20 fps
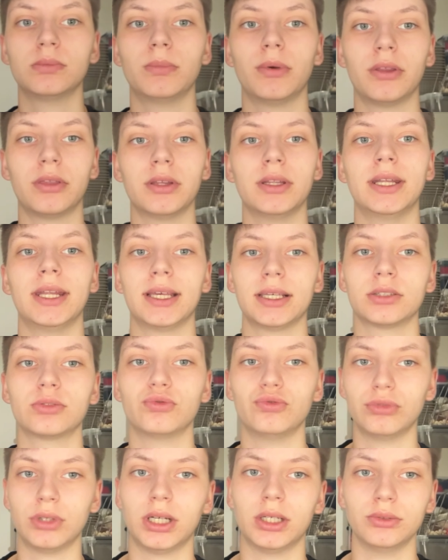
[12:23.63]
but the next
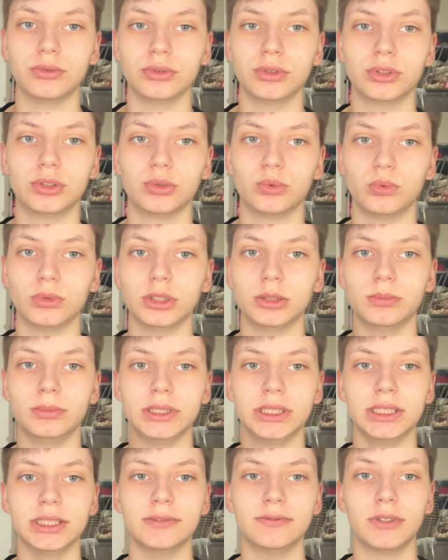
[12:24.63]
round will
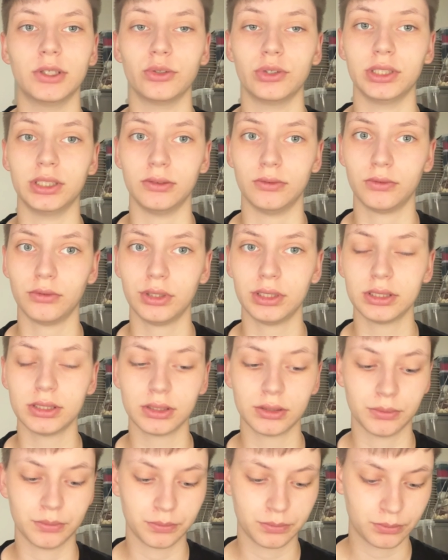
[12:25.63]
be very different
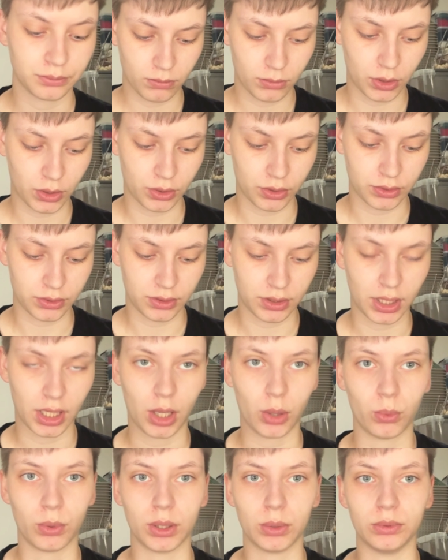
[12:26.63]
because now
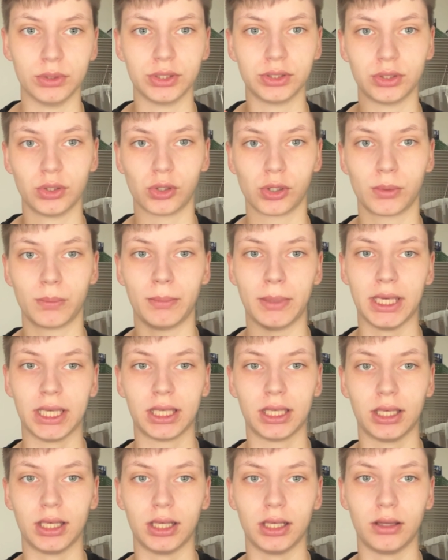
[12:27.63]
we will start
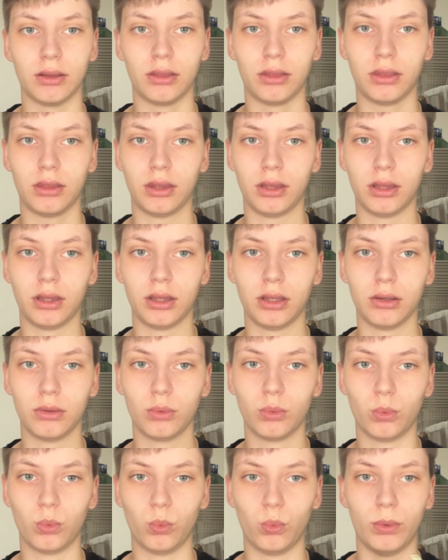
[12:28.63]
making the
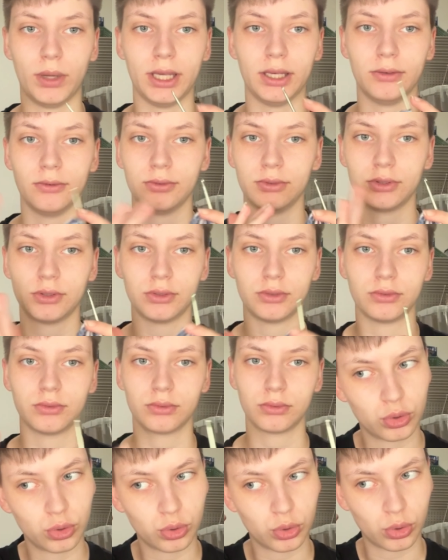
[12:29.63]
waves.
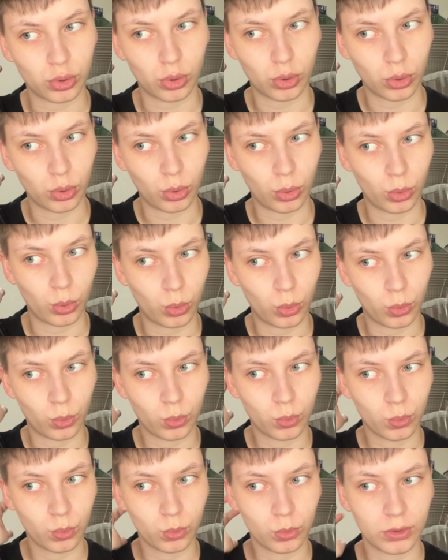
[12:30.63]
So
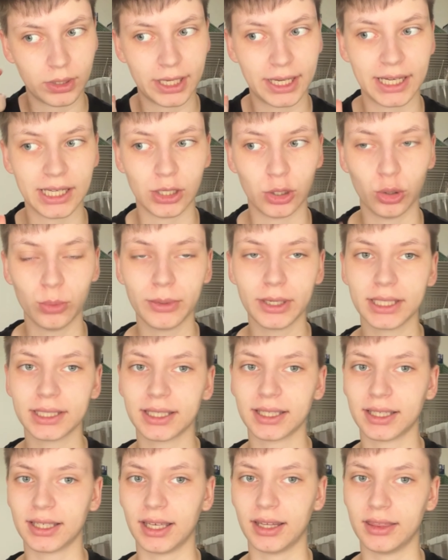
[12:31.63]
I hope I can
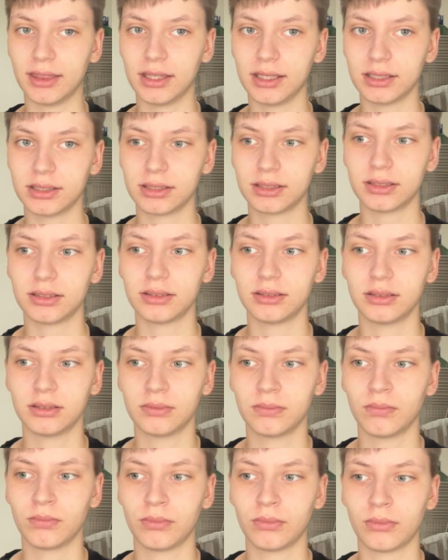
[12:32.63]
get this.
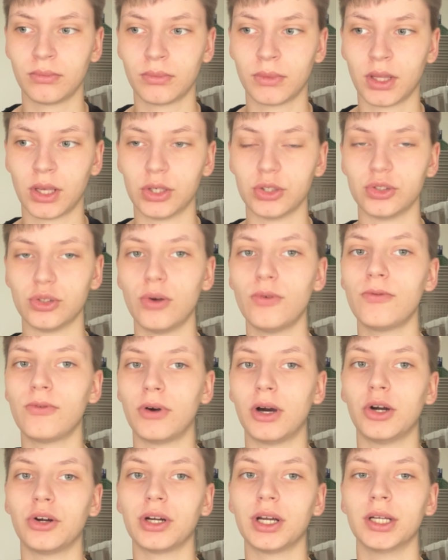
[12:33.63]
So
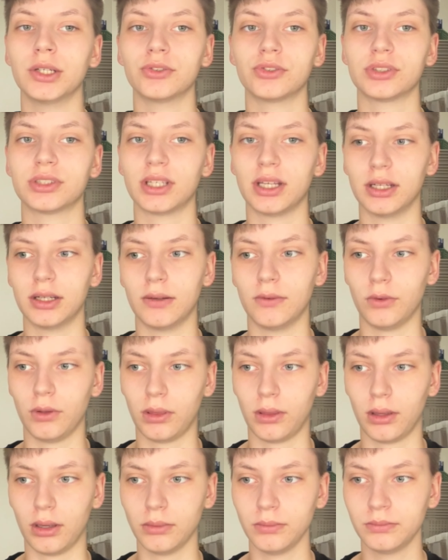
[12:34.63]
far I understand
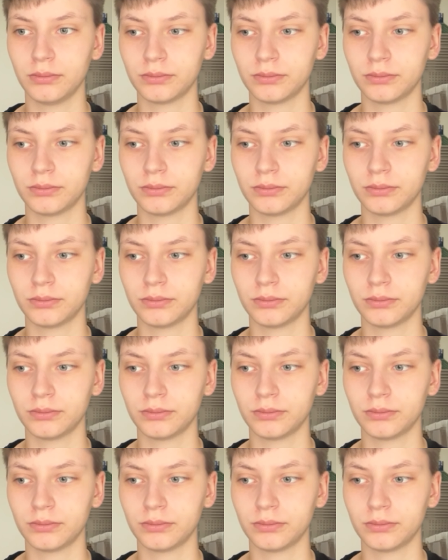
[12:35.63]
everything.